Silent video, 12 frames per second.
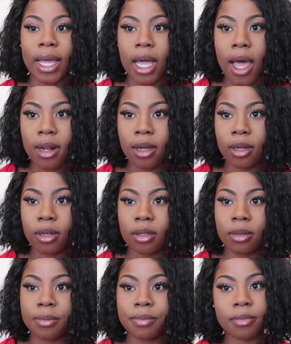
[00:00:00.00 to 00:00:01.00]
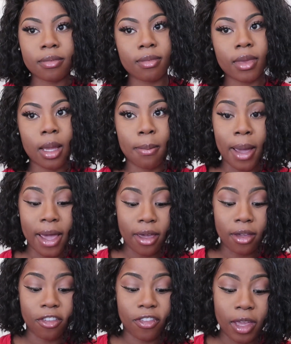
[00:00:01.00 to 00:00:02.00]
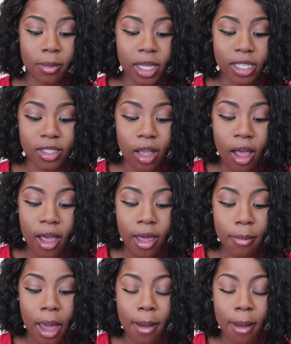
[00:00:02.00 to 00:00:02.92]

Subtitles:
I got home, my family saw it.